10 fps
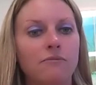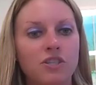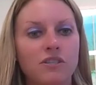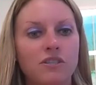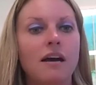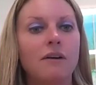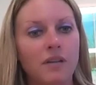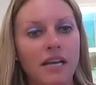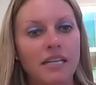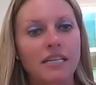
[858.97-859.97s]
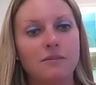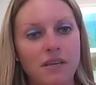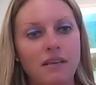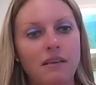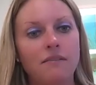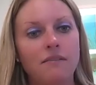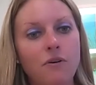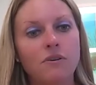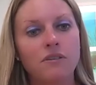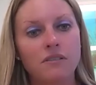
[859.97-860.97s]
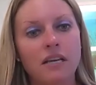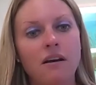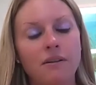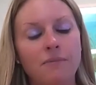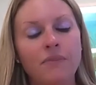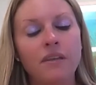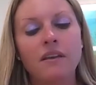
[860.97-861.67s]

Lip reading: which is not what I need to be focusing on.